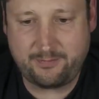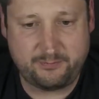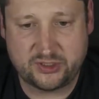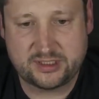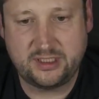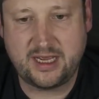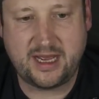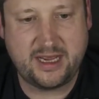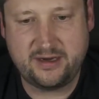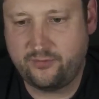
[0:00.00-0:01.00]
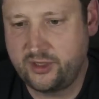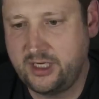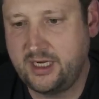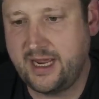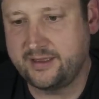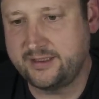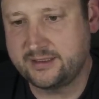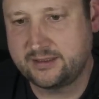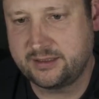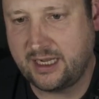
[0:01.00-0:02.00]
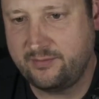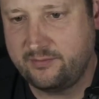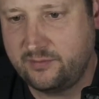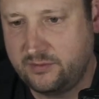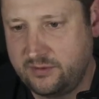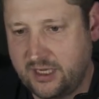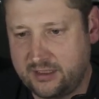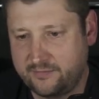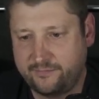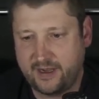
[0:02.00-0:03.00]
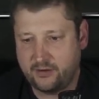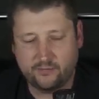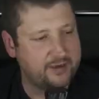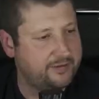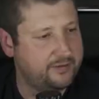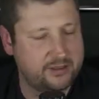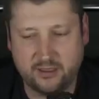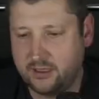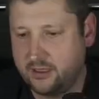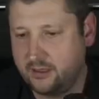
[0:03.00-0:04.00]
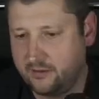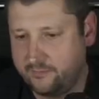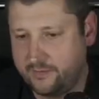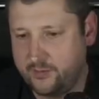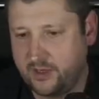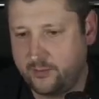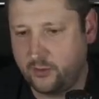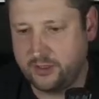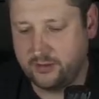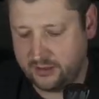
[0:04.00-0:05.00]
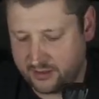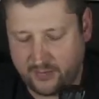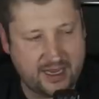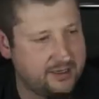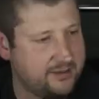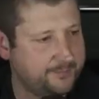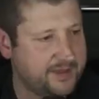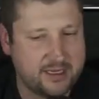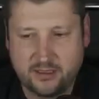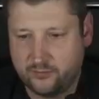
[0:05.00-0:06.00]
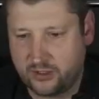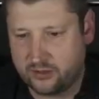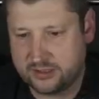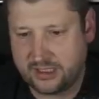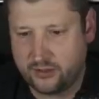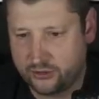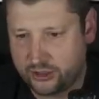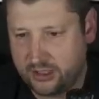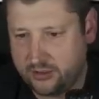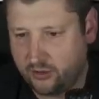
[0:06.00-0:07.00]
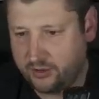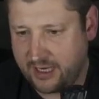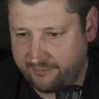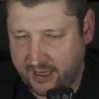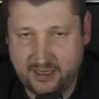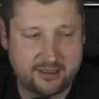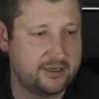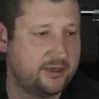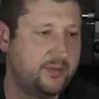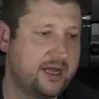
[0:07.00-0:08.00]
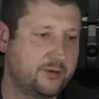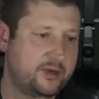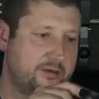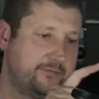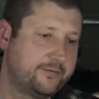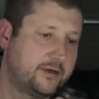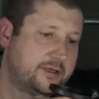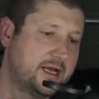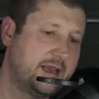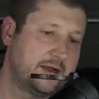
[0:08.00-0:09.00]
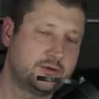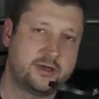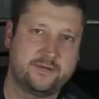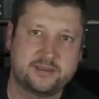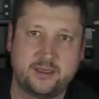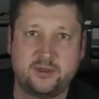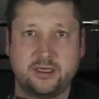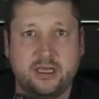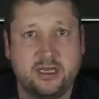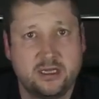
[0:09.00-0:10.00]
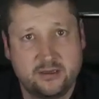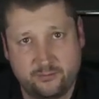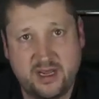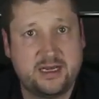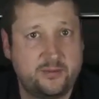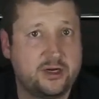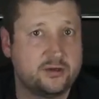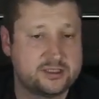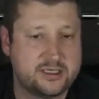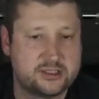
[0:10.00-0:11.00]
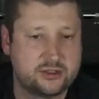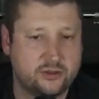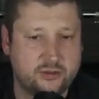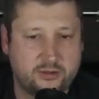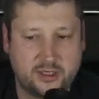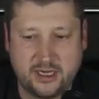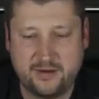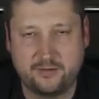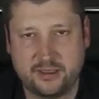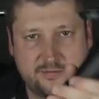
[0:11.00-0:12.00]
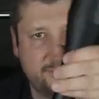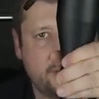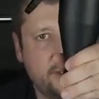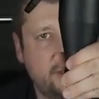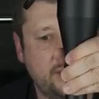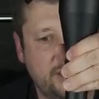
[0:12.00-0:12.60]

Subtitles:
Personally, I really like this. I'm not a fan of having a flip up in the back, because I usually don't have anything in the back, but in the front I like to have something, mainly because I store everything vertically